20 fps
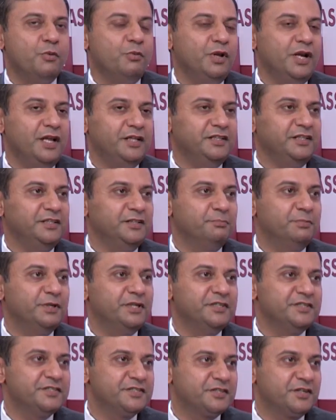Well, I think the
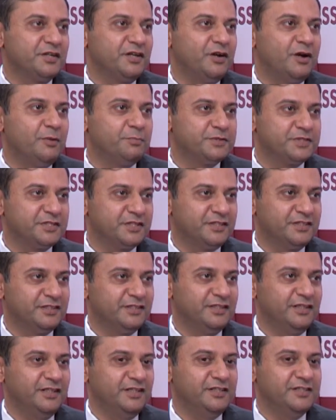biggest
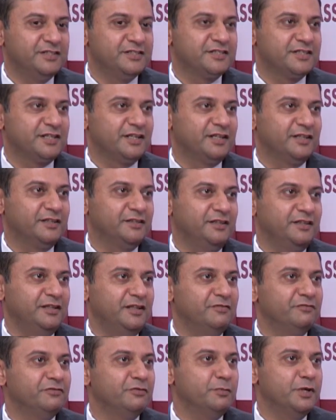obstacle is the
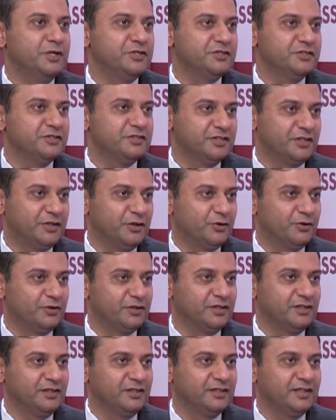information
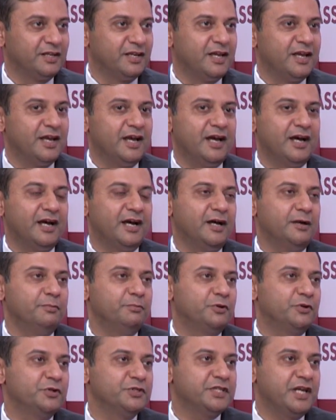security,
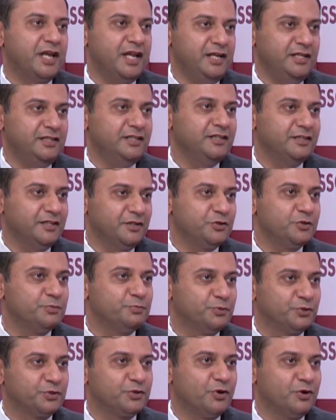because anything that you
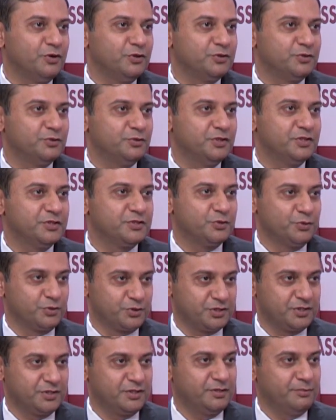put onto the
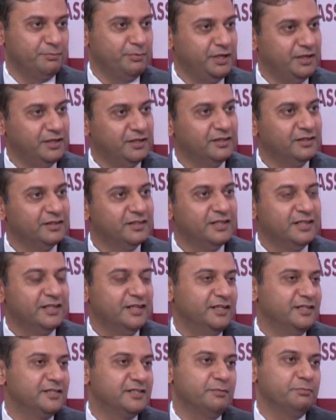social media
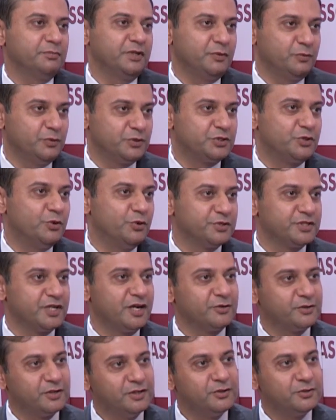is something which goes
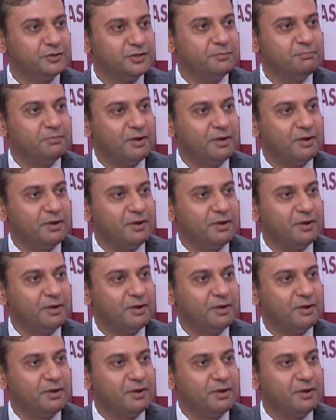out into the